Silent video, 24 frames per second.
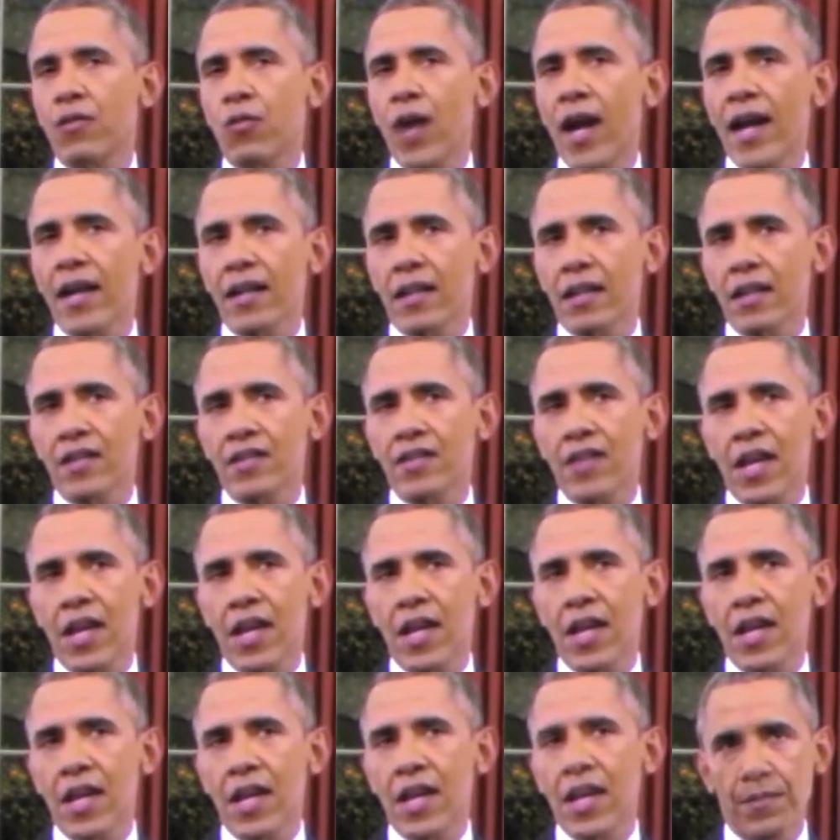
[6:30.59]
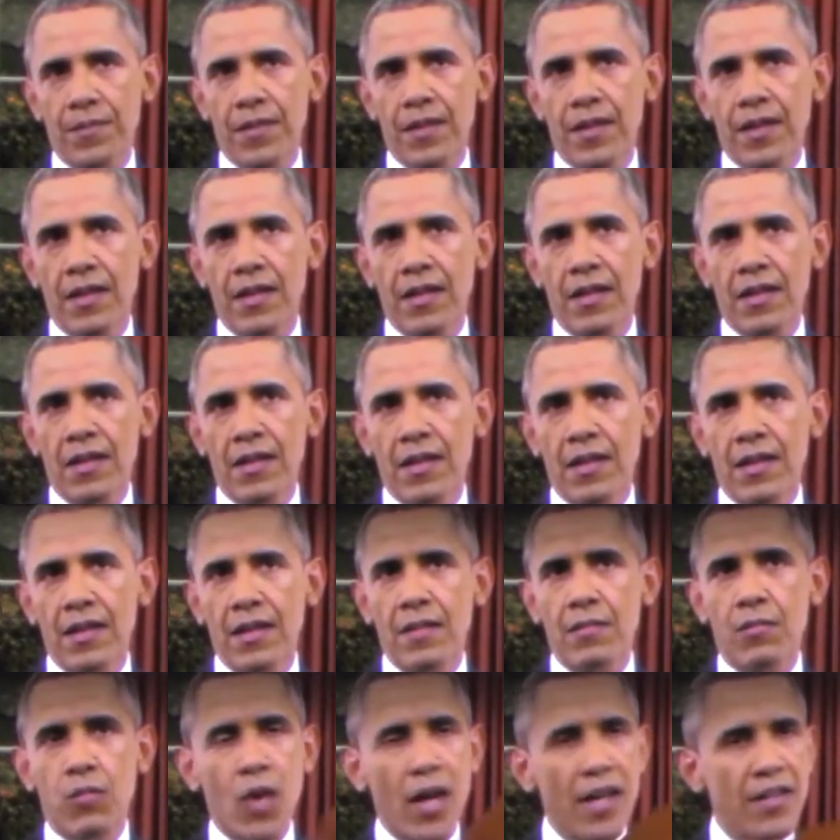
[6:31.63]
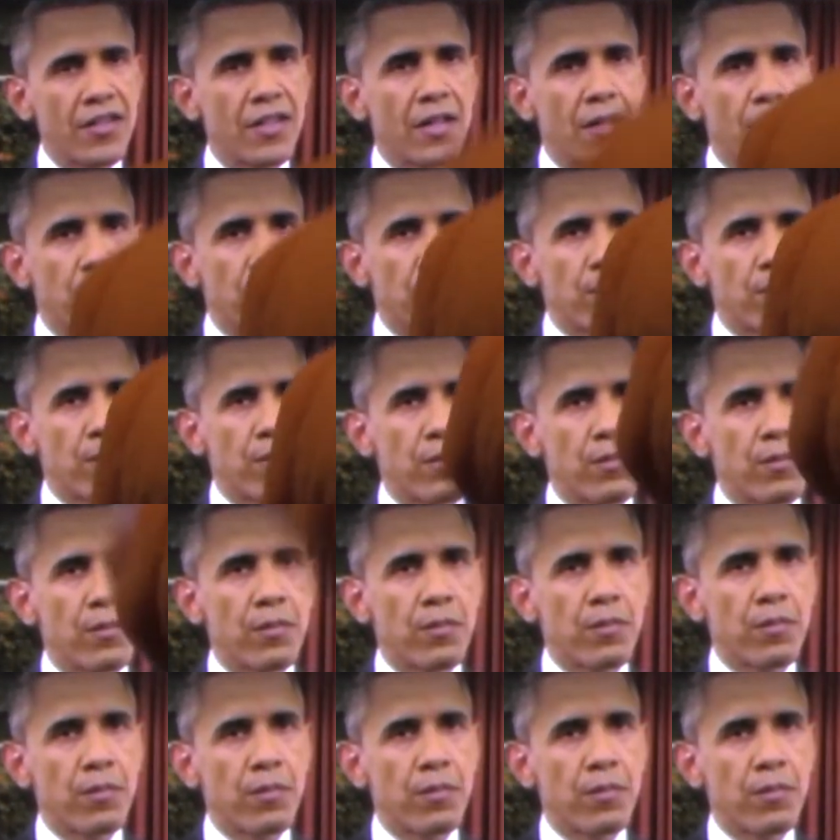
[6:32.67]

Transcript: radicalization, embracing a. Uh,